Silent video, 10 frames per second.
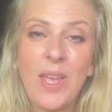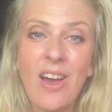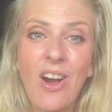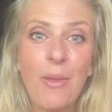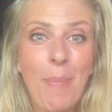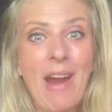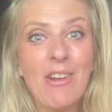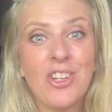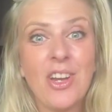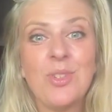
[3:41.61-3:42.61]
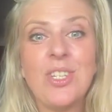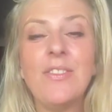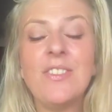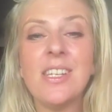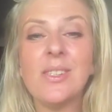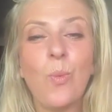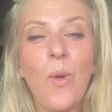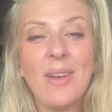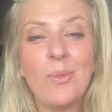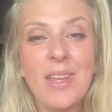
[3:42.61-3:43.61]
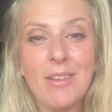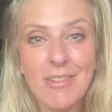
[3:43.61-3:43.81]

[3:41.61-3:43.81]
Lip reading: We are the paradigm shifters when we